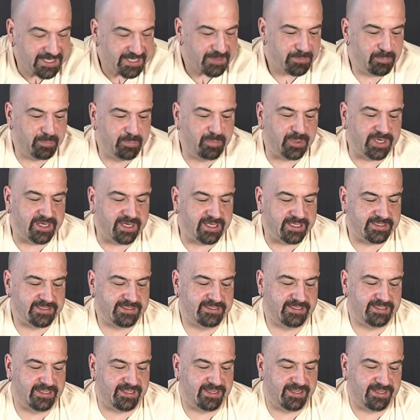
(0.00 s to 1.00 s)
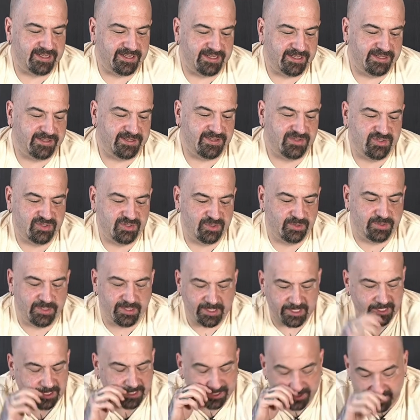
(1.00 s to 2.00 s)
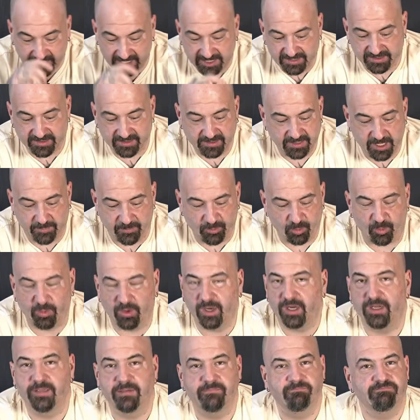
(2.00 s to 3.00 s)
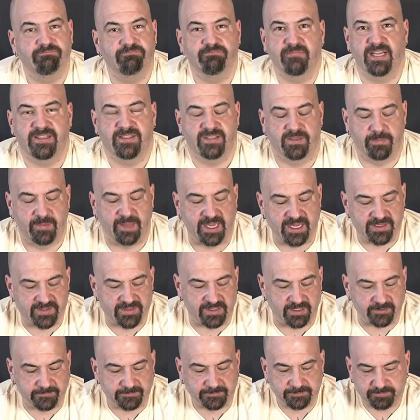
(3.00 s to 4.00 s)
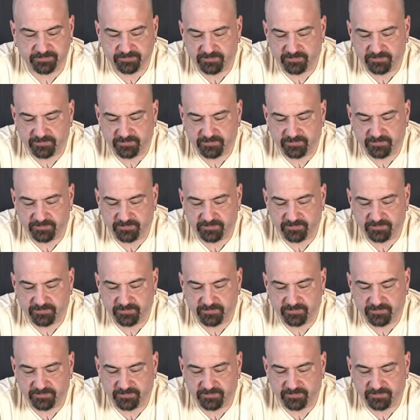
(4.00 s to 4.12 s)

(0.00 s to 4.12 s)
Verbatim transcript: But, uh, so yeah, I think number one, that's amazing.